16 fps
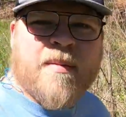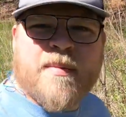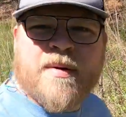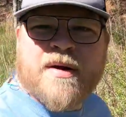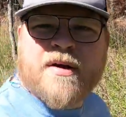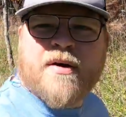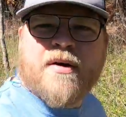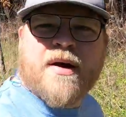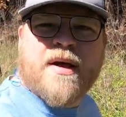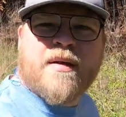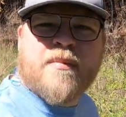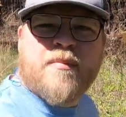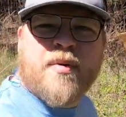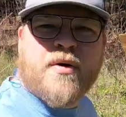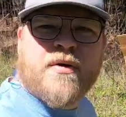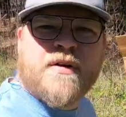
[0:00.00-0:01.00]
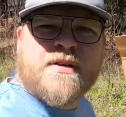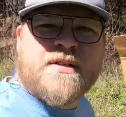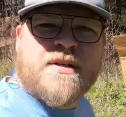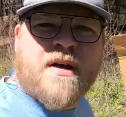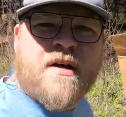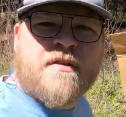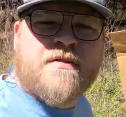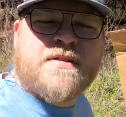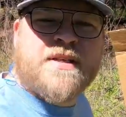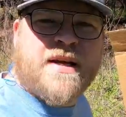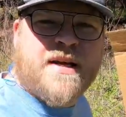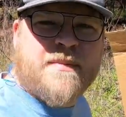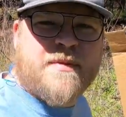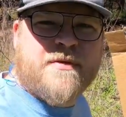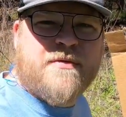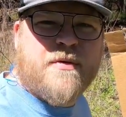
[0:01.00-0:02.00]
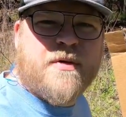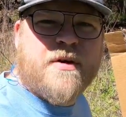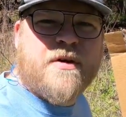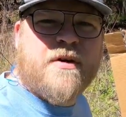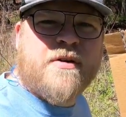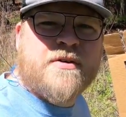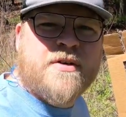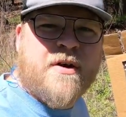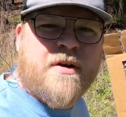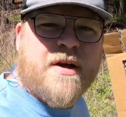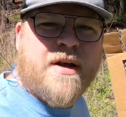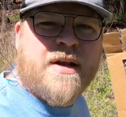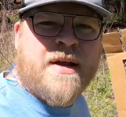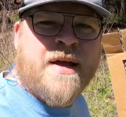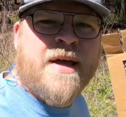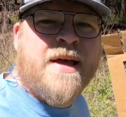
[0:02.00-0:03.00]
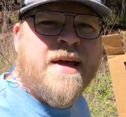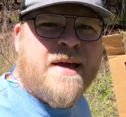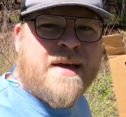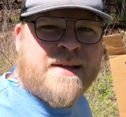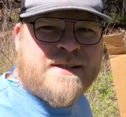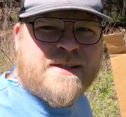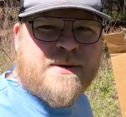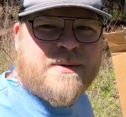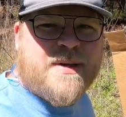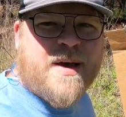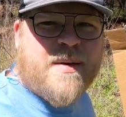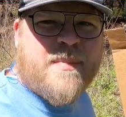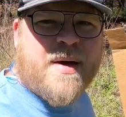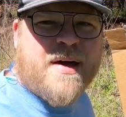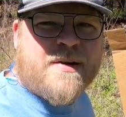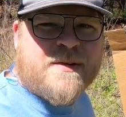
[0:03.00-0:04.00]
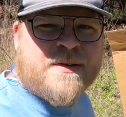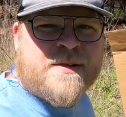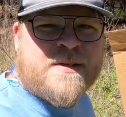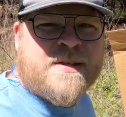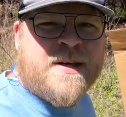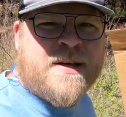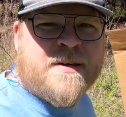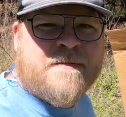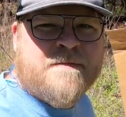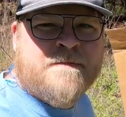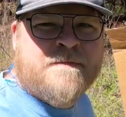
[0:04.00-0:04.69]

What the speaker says: I'm gonna go ahead and pull this off, set up the 40-yard target, and see what that pattern looks like.